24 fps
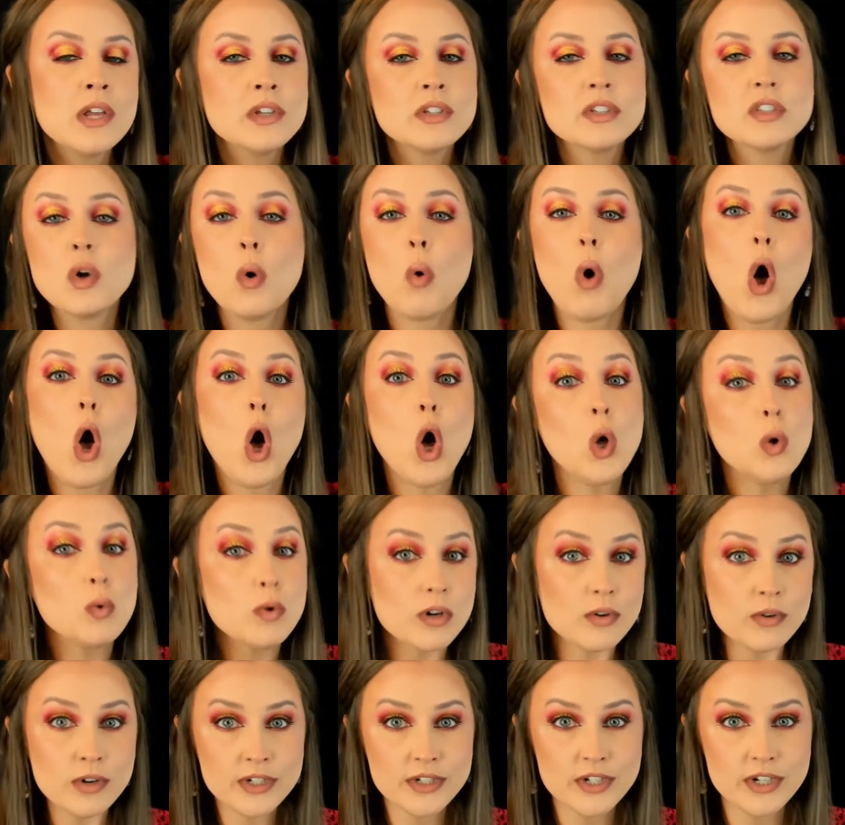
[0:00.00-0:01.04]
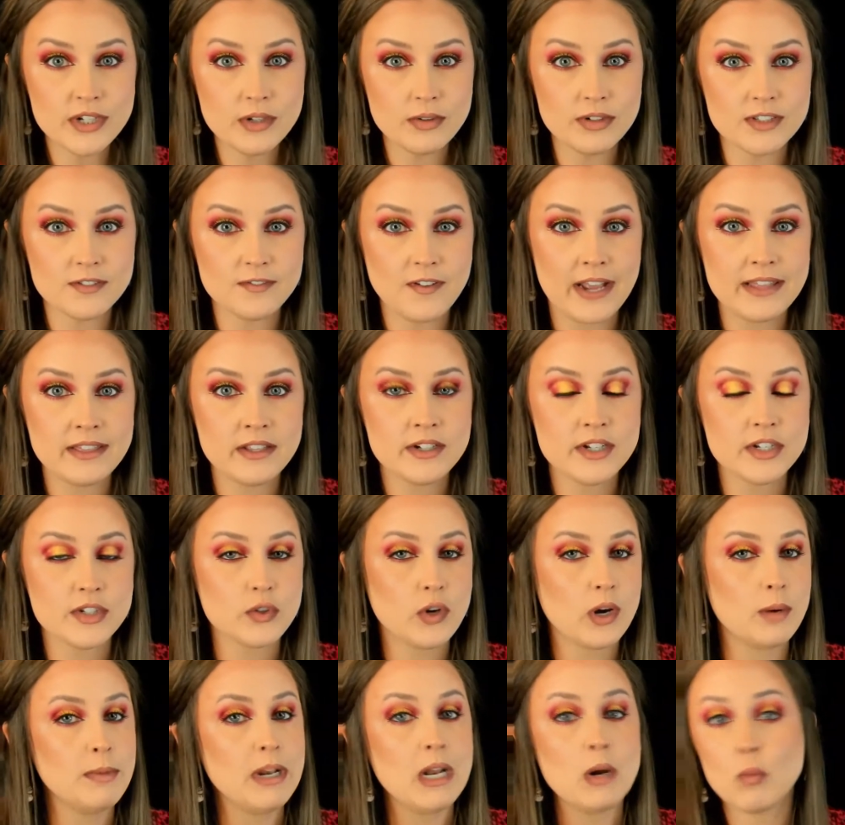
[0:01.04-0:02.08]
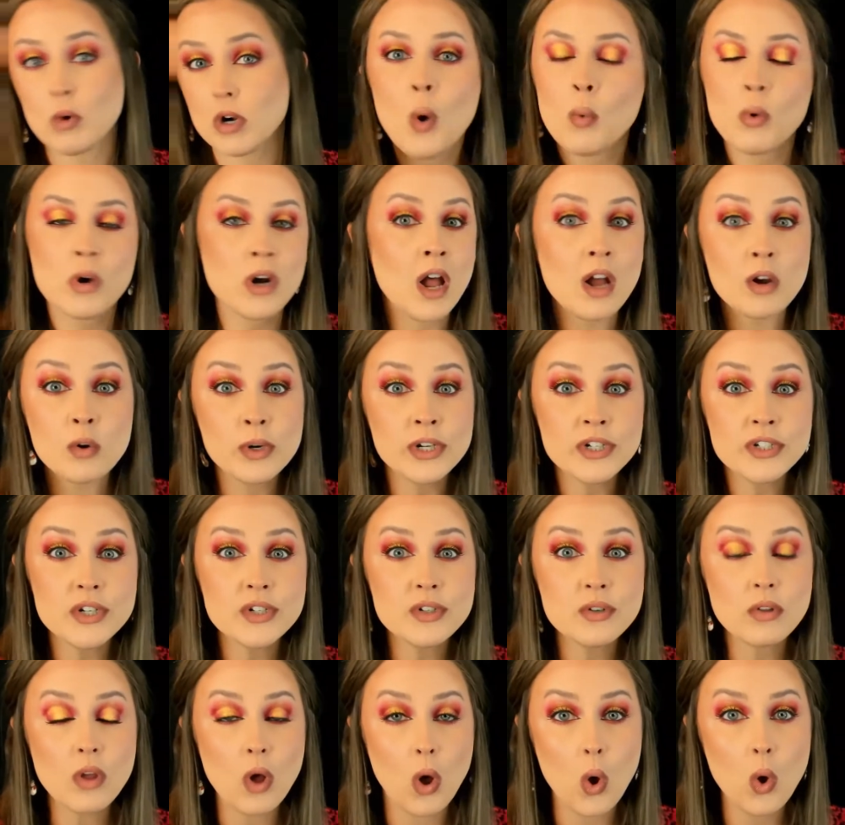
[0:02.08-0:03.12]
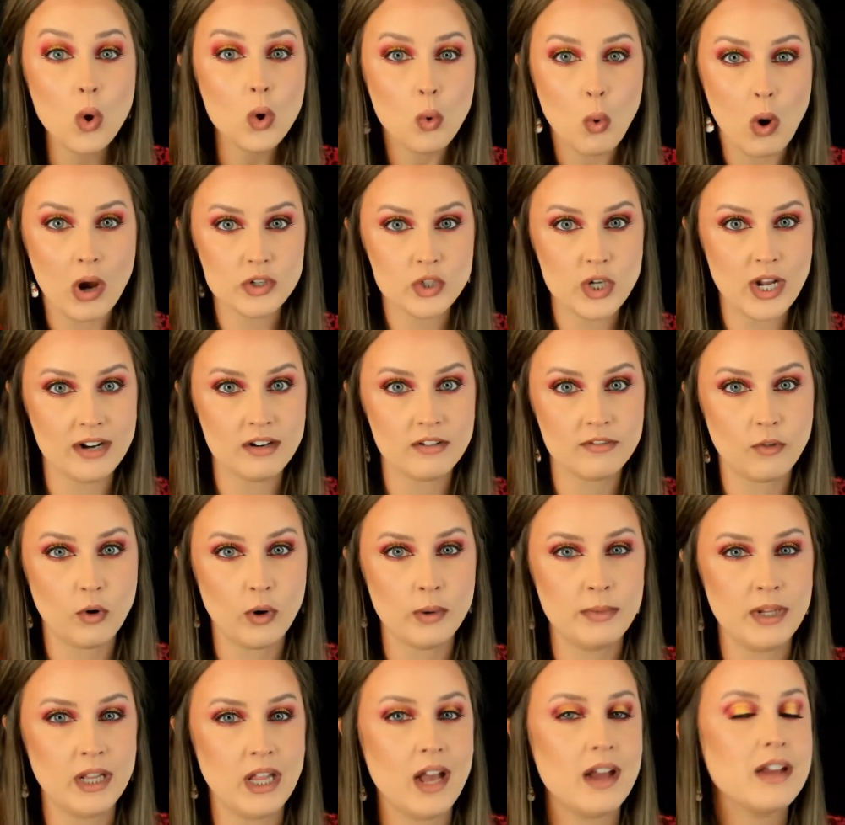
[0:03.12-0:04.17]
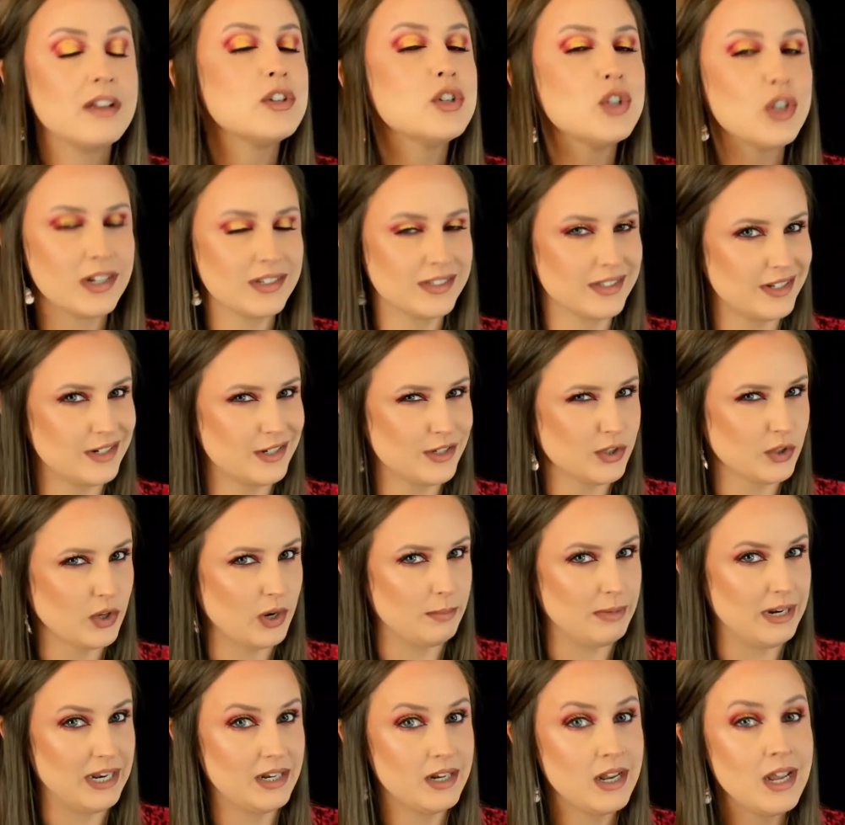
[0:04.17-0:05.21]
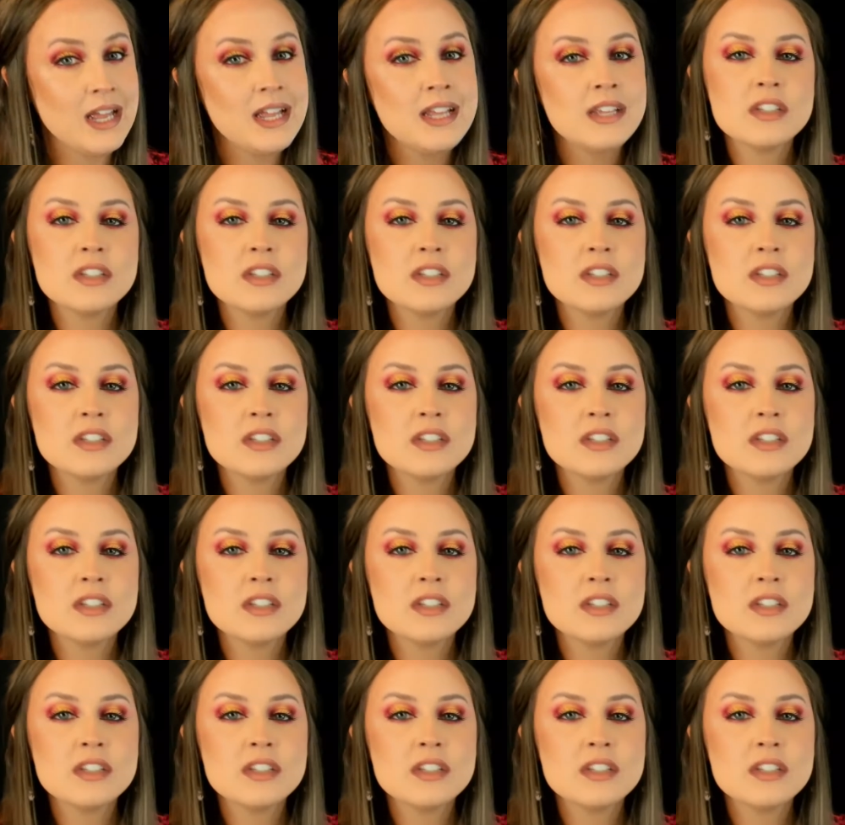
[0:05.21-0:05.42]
So all we're going to do is find the discriminant. We're not going to do the whole quadratic formula, just the discriminant.